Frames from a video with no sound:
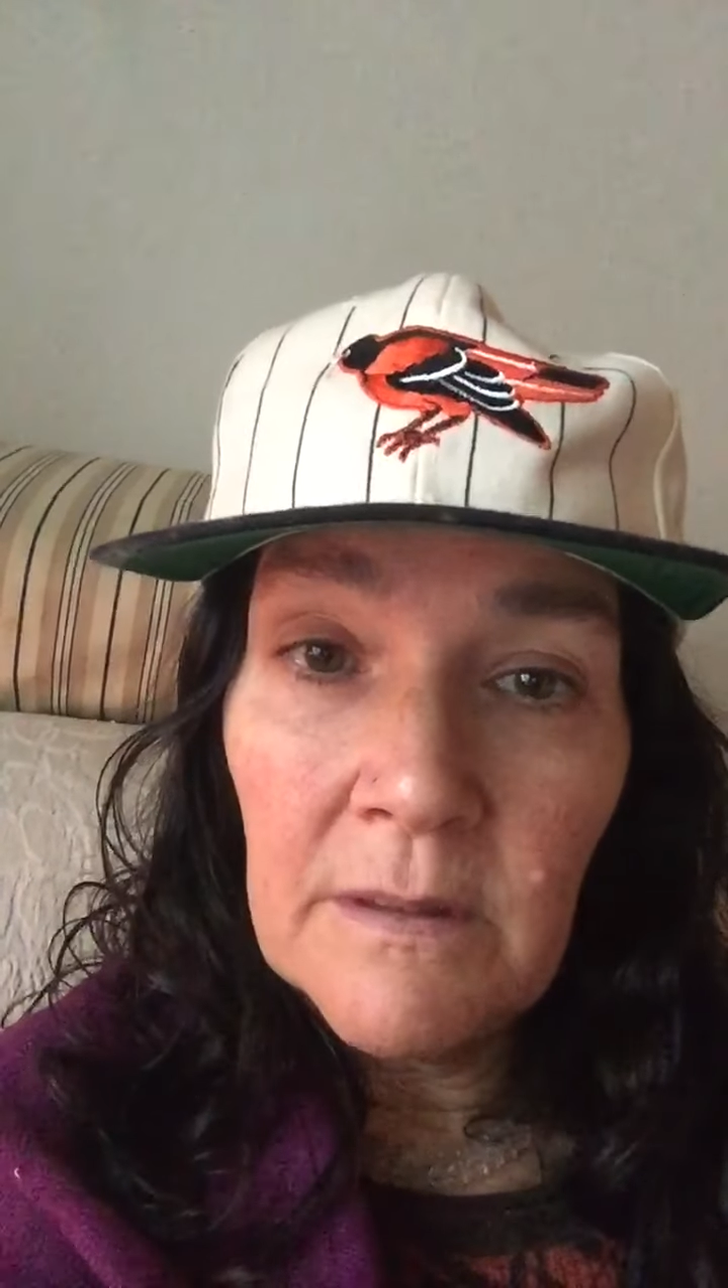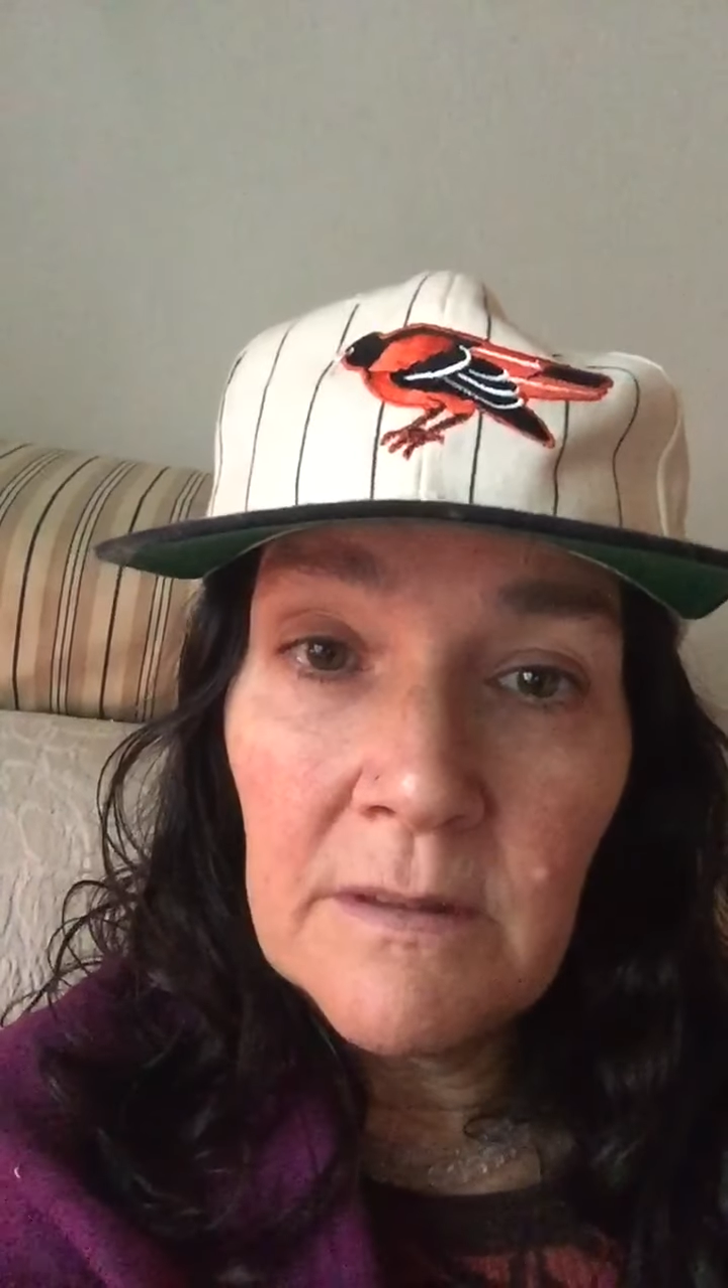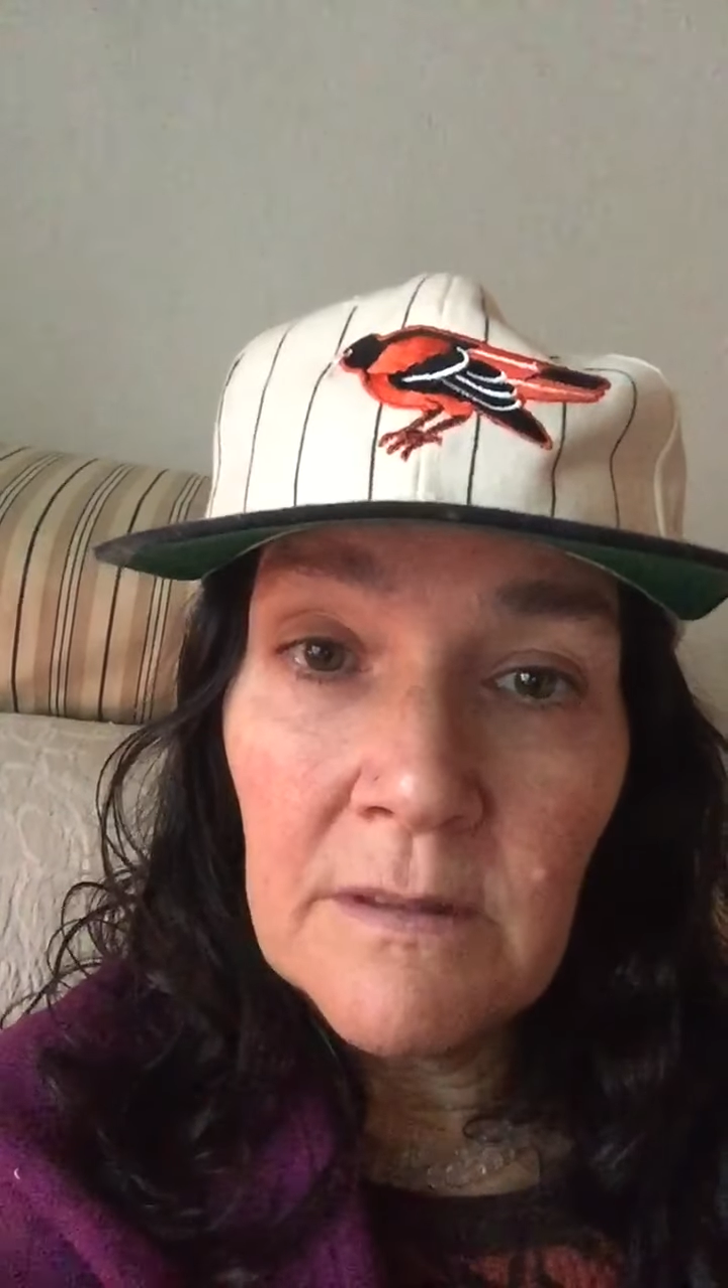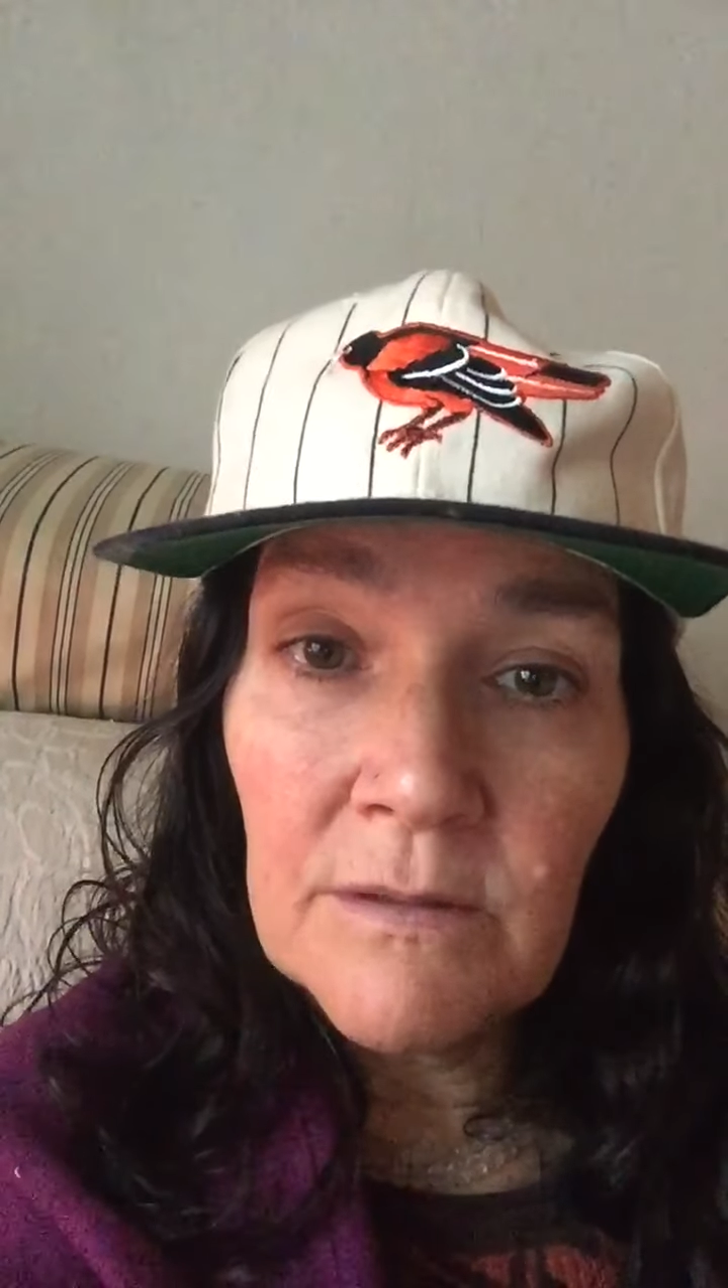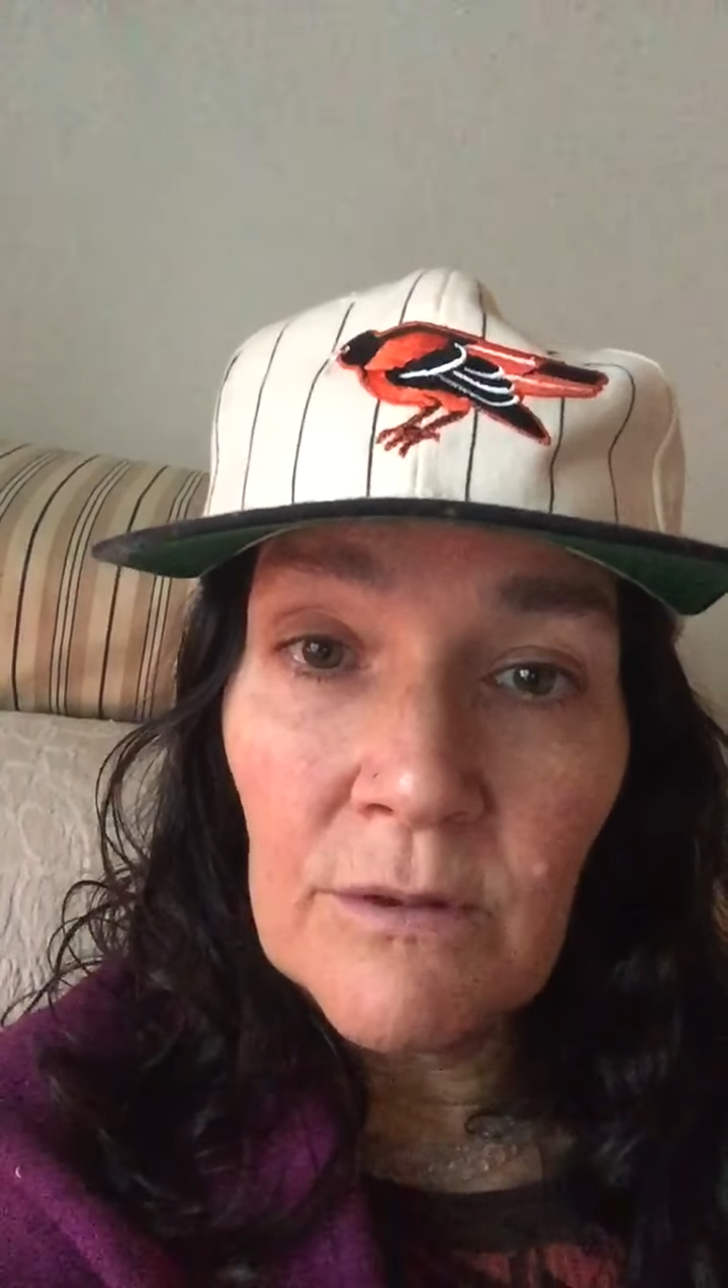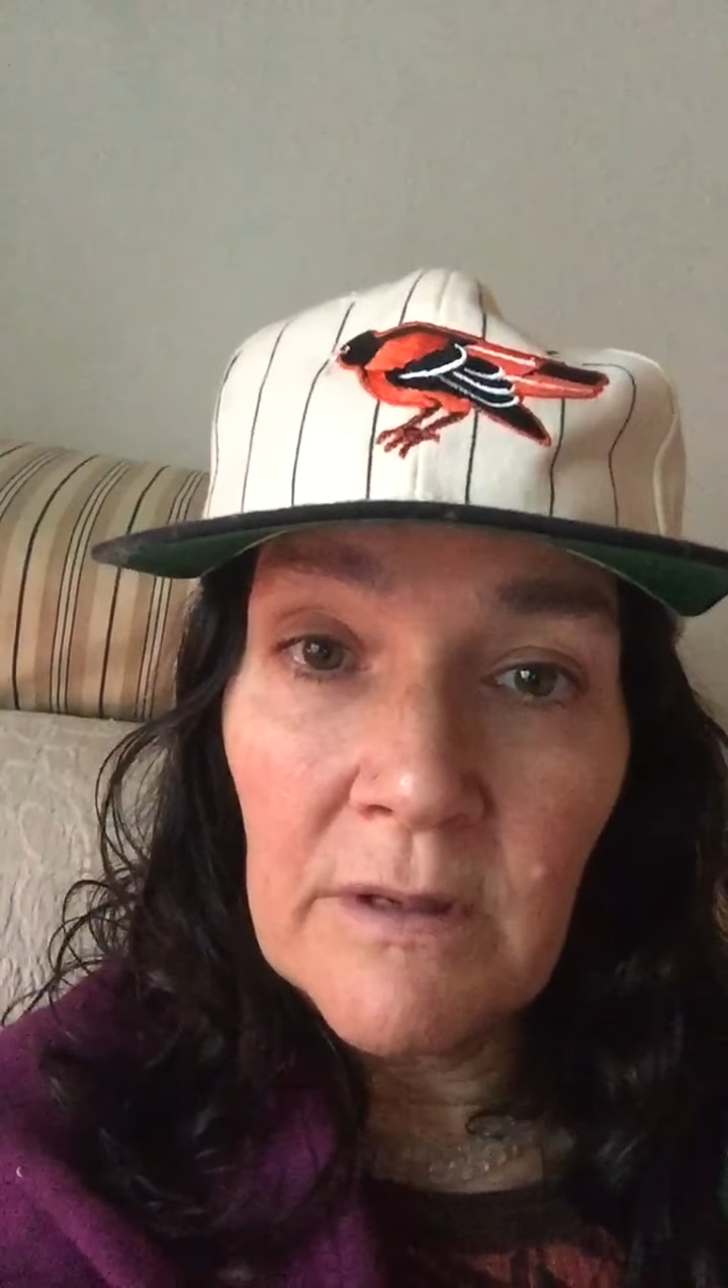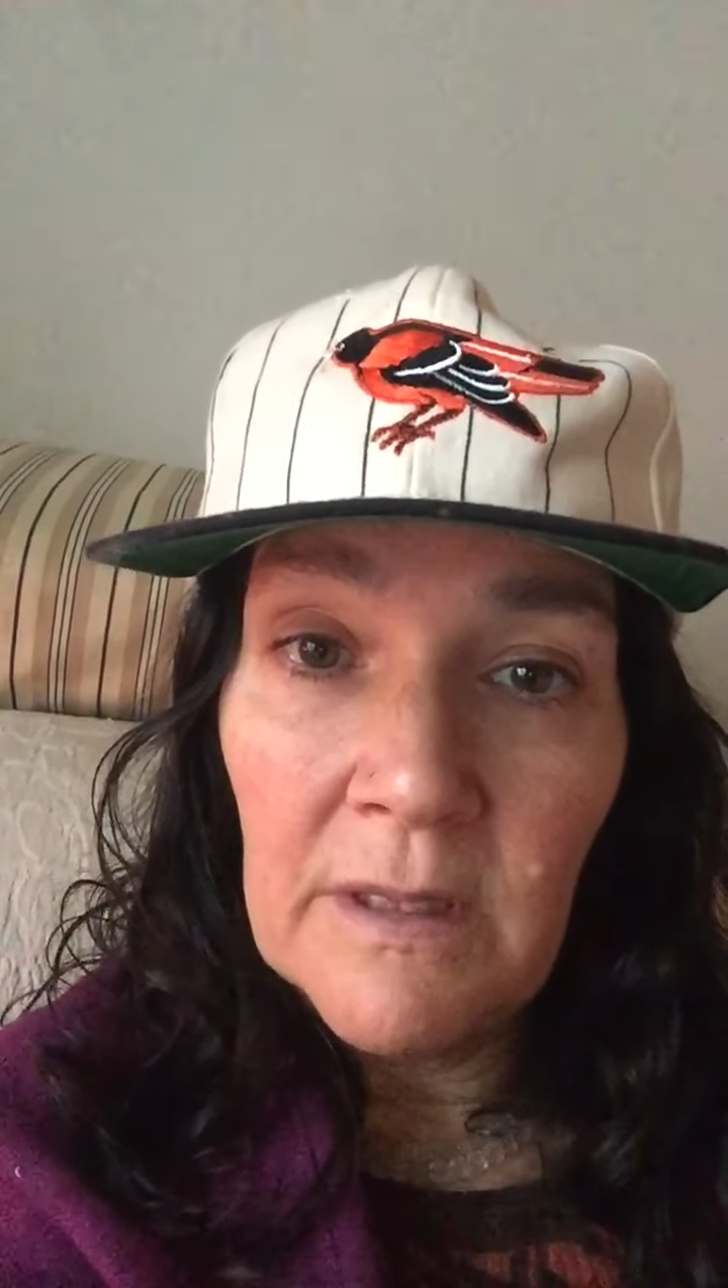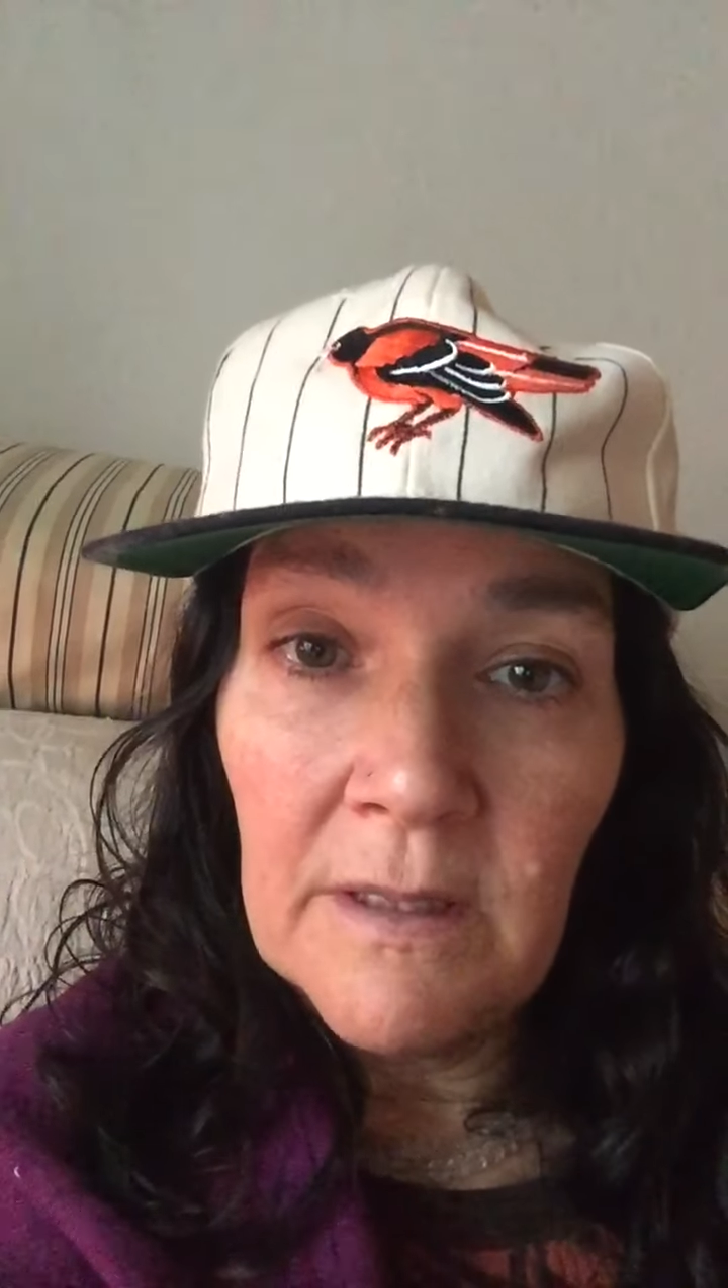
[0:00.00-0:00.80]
it's a story